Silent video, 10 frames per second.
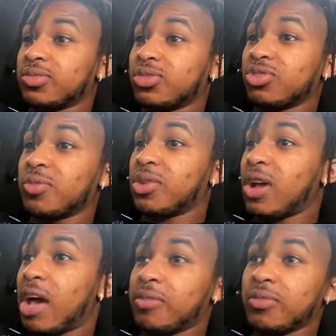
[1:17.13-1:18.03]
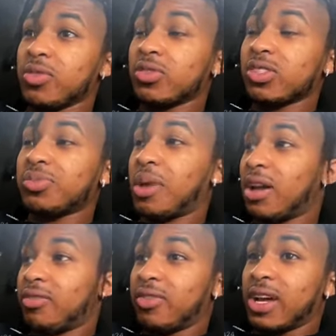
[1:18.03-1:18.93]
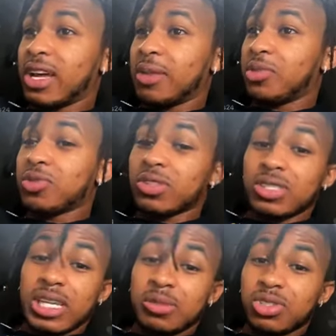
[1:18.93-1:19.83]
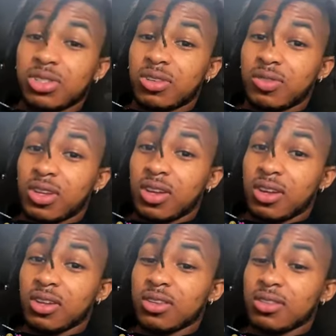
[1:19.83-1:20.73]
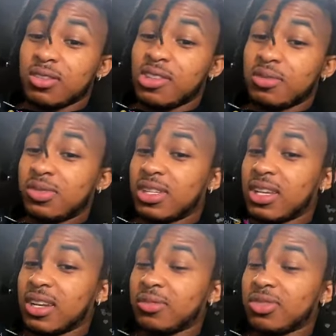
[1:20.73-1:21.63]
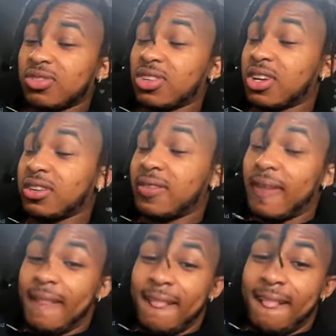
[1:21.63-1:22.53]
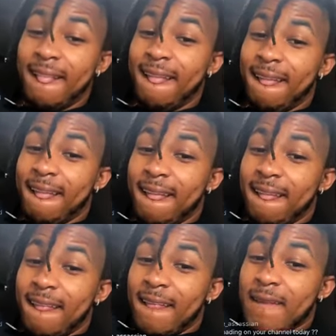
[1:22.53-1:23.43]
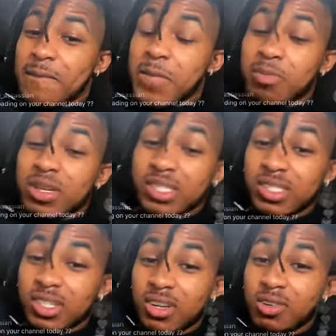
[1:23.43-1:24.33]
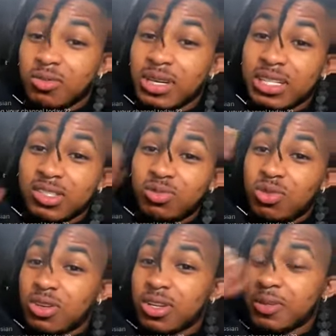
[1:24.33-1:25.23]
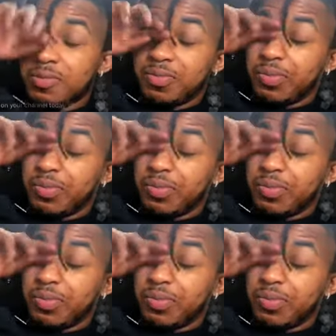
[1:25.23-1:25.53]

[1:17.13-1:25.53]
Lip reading: Stream it on Apple Music, Spotify. I'm doing the same shit over here. You know what I'm saying? I'm just trying to make my shit go. But I just woke up.